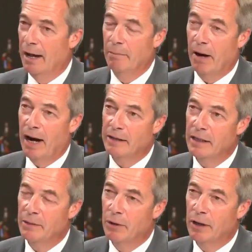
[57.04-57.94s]
I
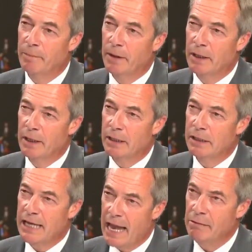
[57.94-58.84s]
think there were
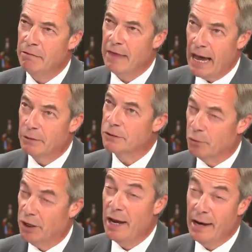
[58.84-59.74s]

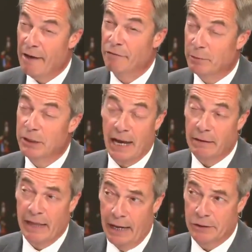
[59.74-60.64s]
10,000... When I left, there were
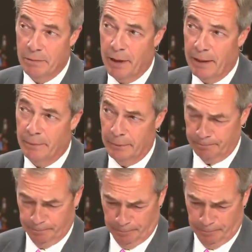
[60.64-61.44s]
10,000 people